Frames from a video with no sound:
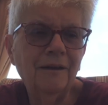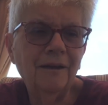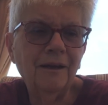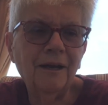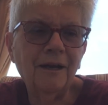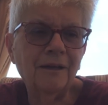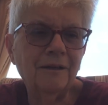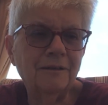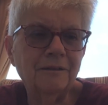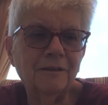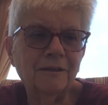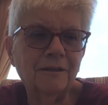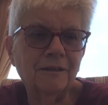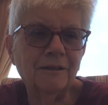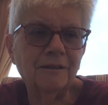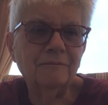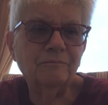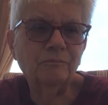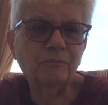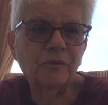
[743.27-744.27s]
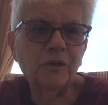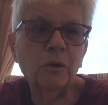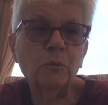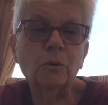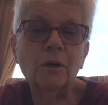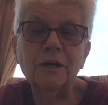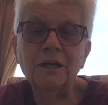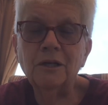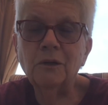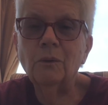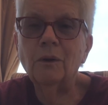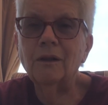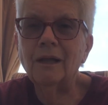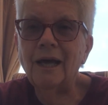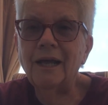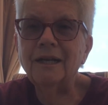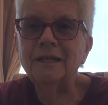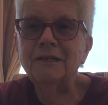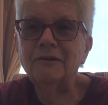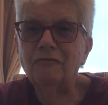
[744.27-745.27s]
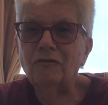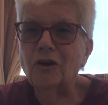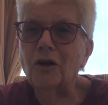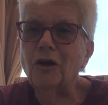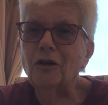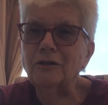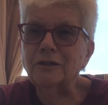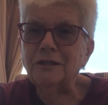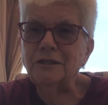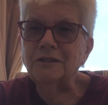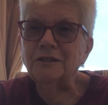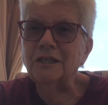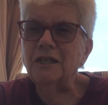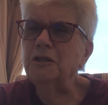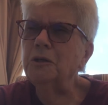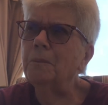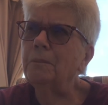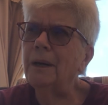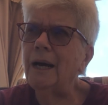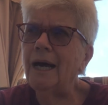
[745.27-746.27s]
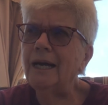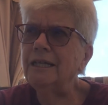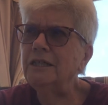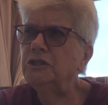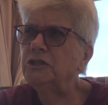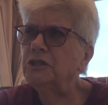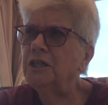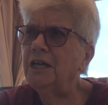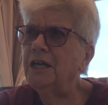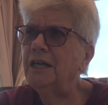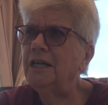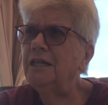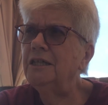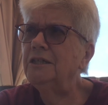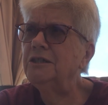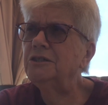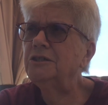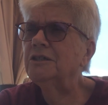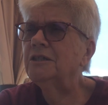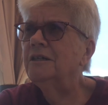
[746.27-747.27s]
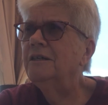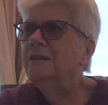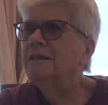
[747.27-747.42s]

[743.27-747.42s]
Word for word: And uh, you run into a lot of difficulties. And your body change.